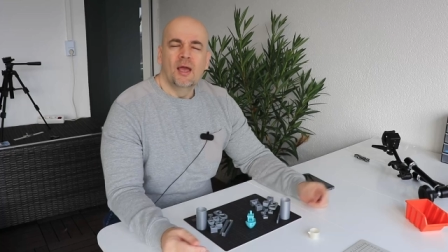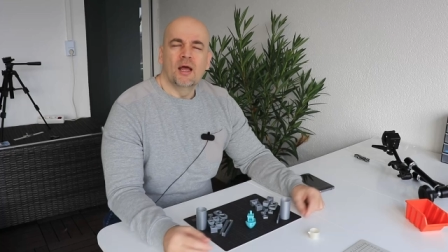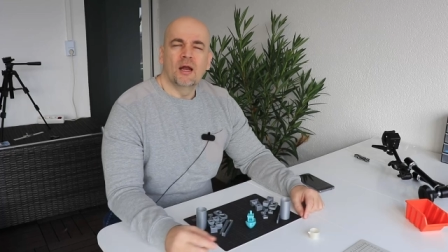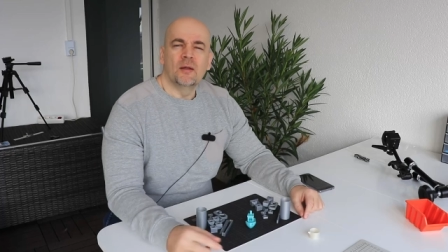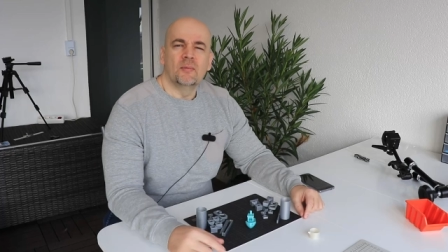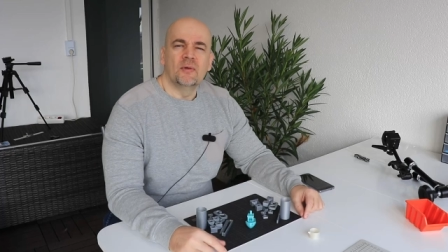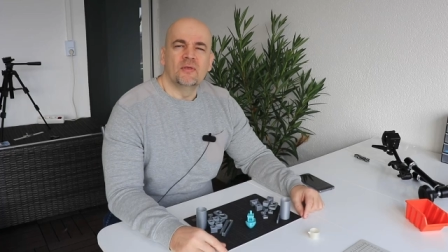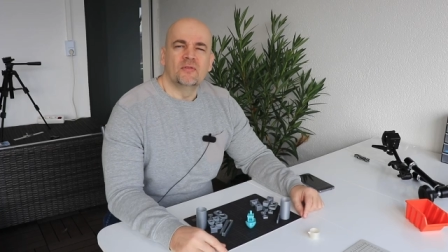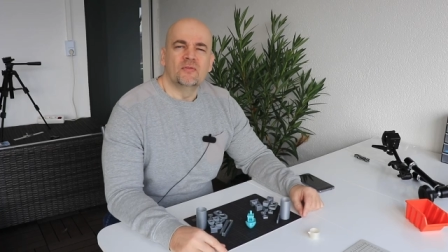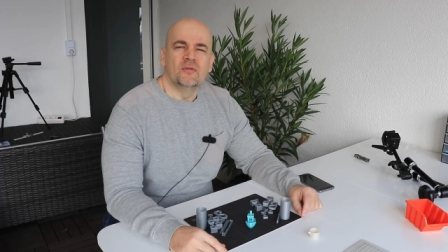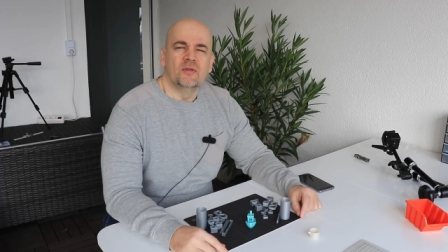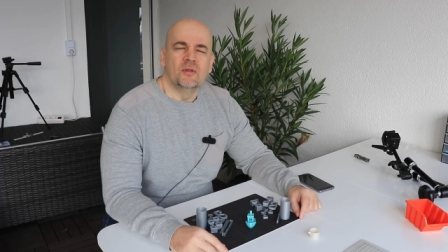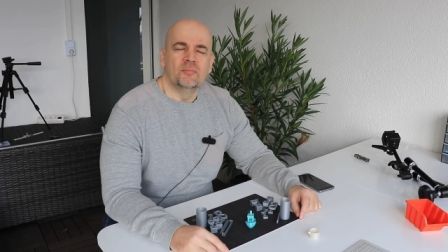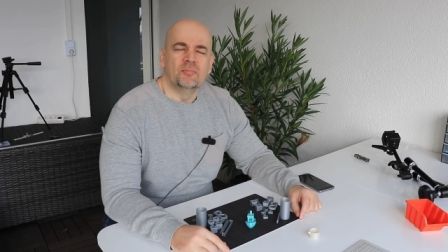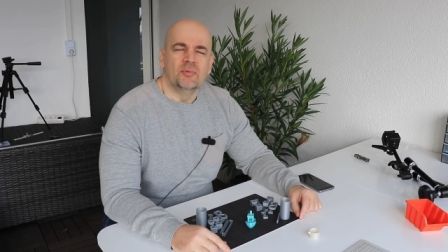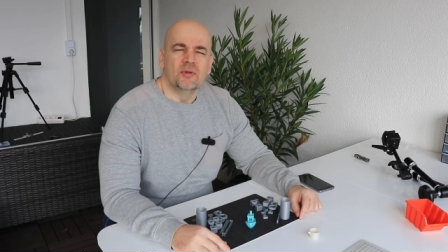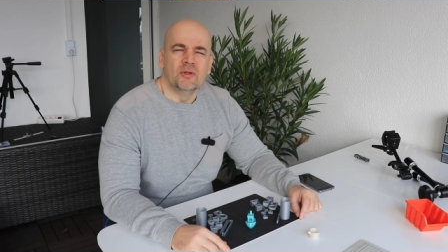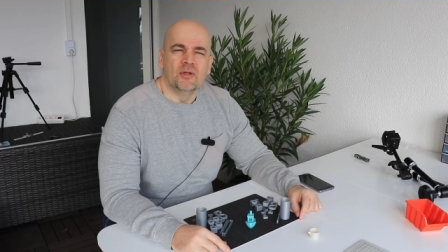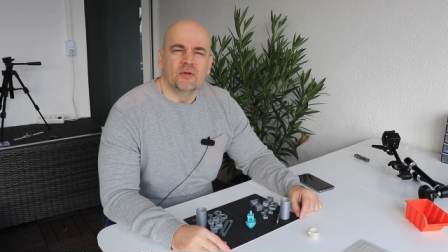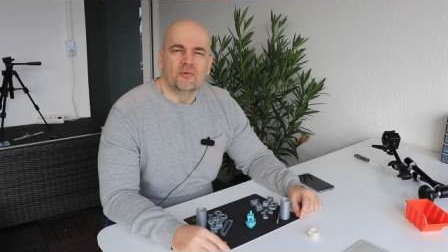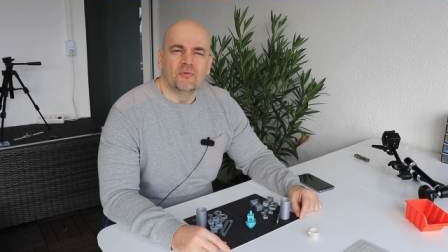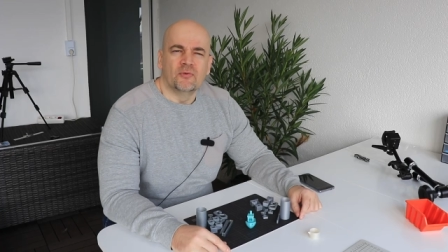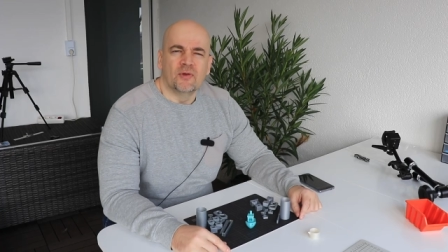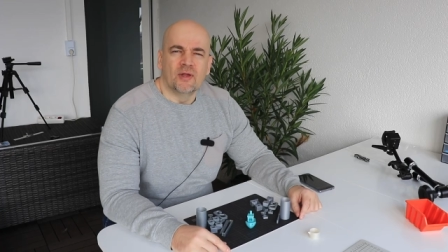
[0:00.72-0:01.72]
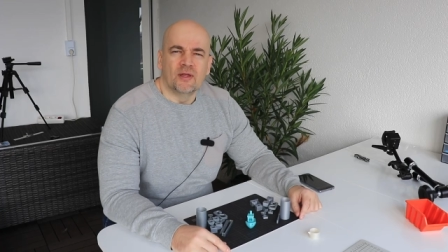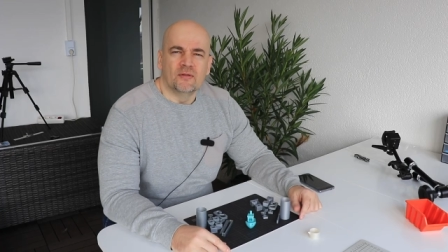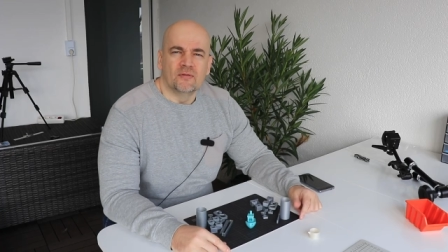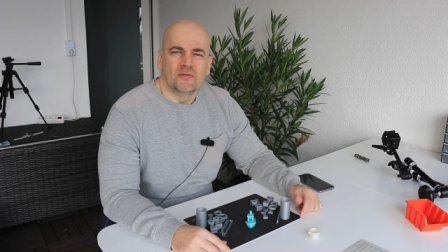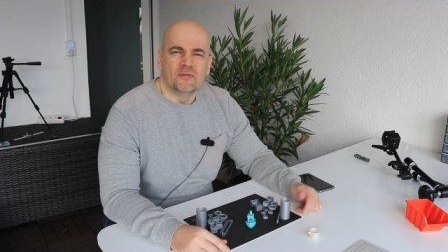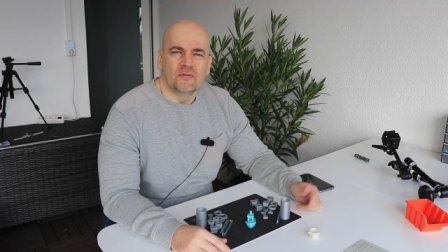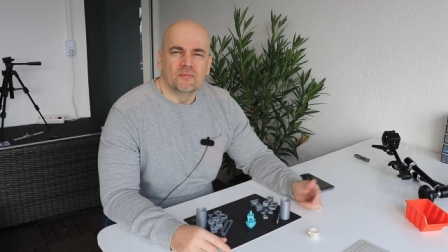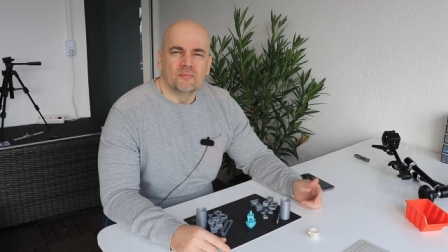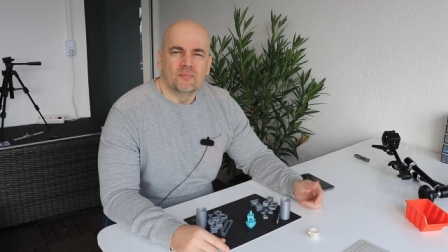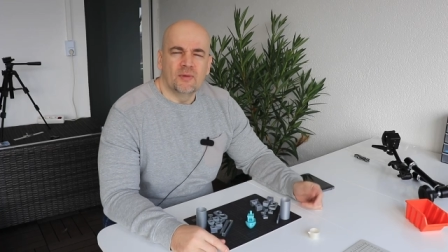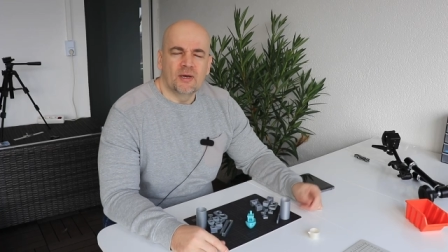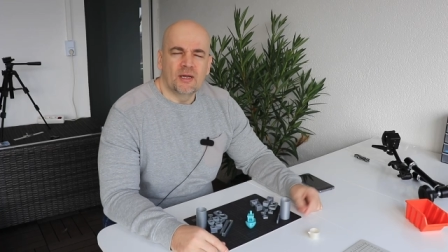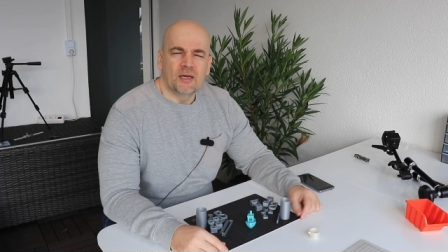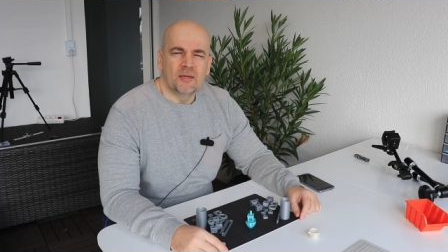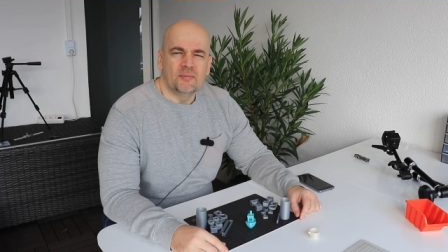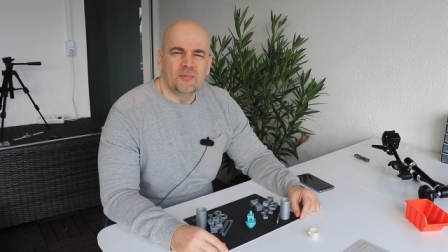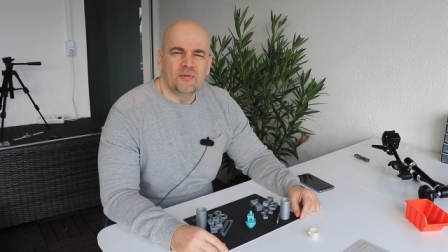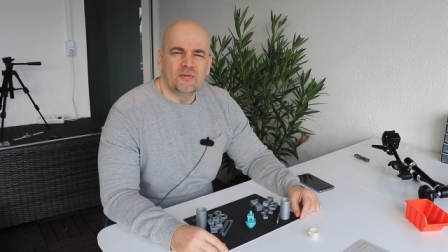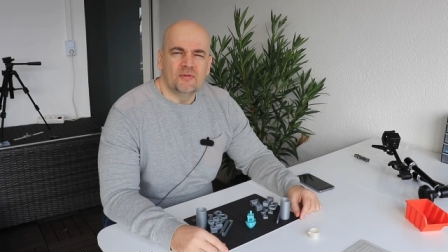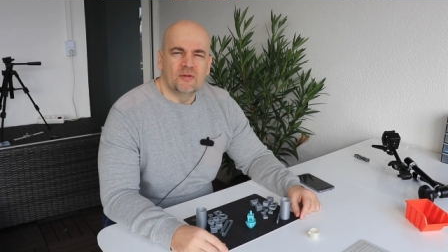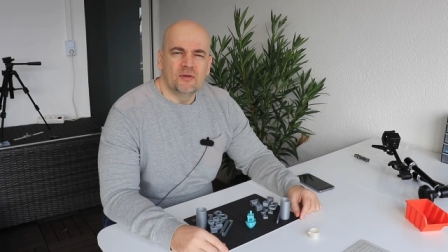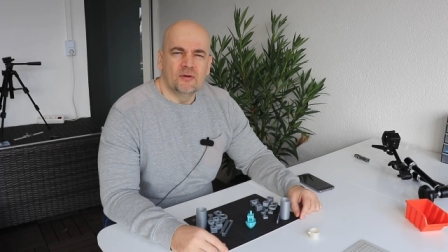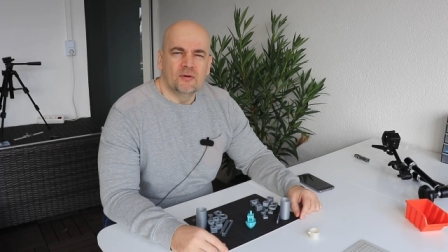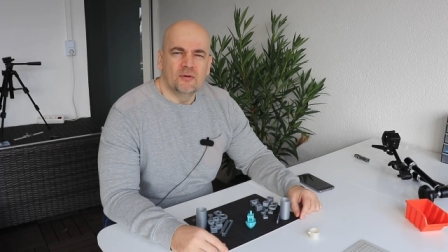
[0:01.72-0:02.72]
Hello my 3D printing friends, my name
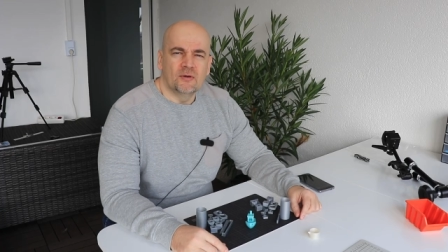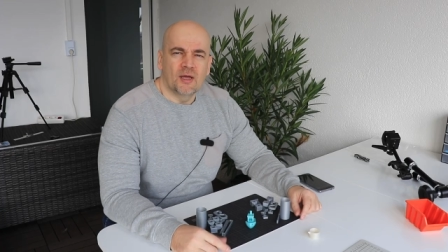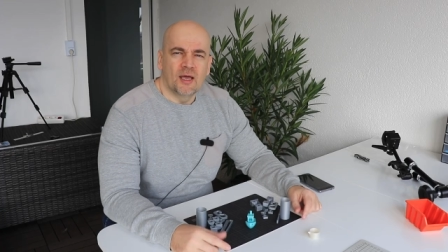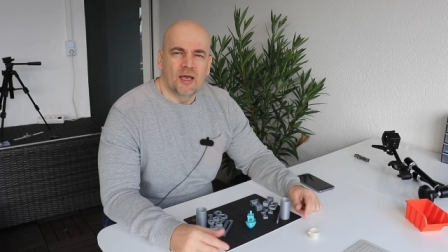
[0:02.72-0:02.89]
is Igor